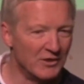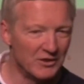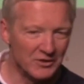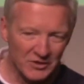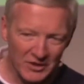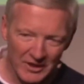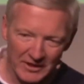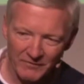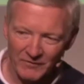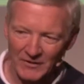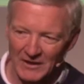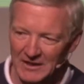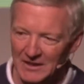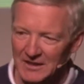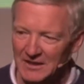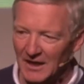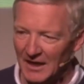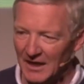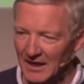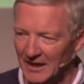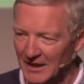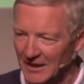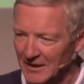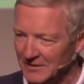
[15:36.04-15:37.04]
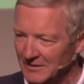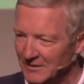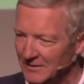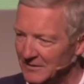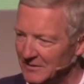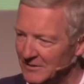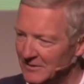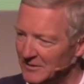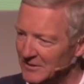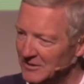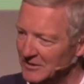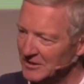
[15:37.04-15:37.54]
the living God
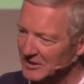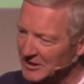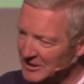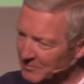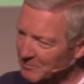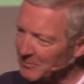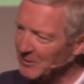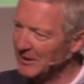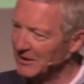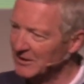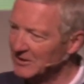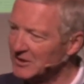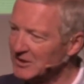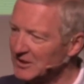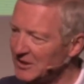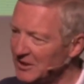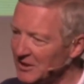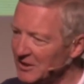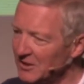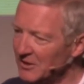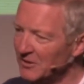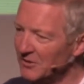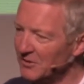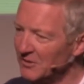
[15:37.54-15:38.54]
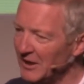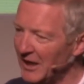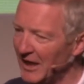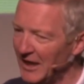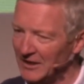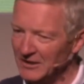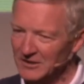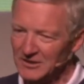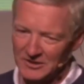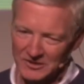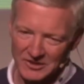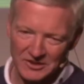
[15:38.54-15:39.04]
speaks to you
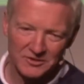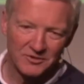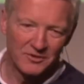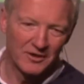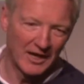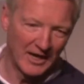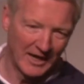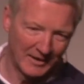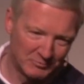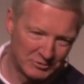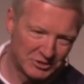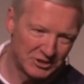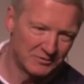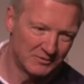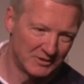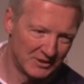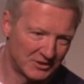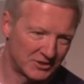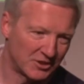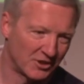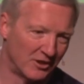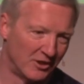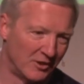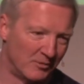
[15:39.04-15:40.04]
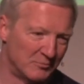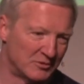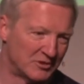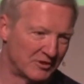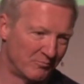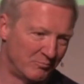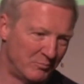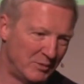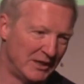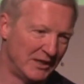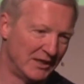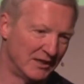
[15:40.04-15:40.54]
and describes you in terms
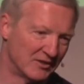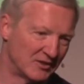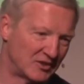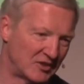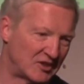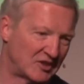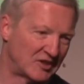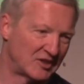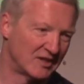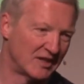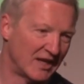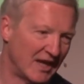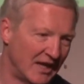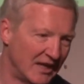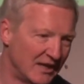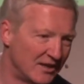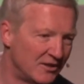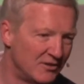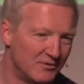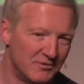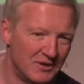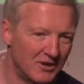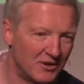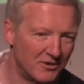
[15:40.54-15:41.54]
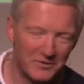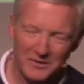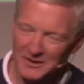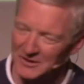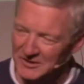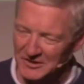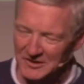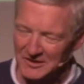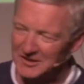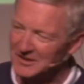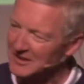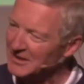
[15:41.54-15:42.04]
of being a snake, you know
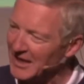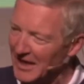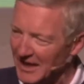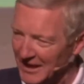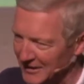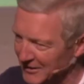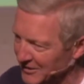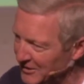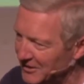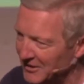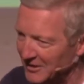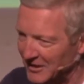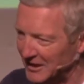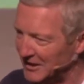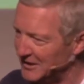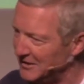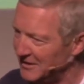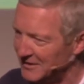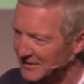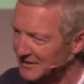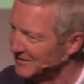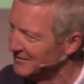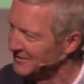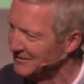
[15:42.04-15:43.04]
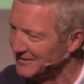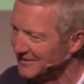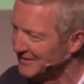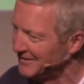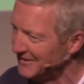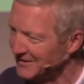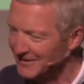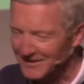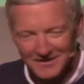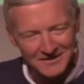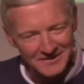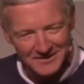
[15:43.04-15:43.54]
this is not good.
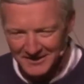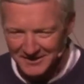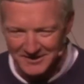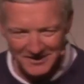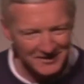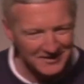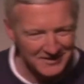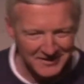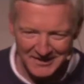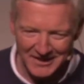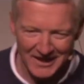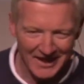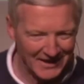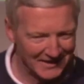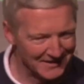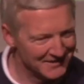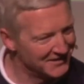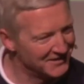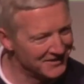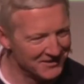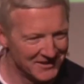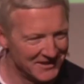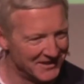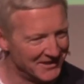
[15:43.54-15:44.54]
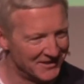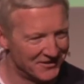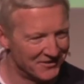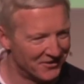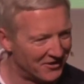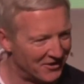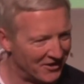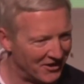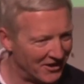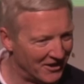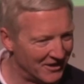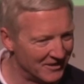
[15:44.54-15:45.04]
This is not good at
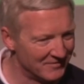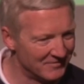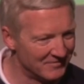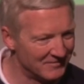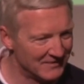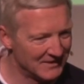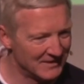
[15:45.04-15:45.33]
all.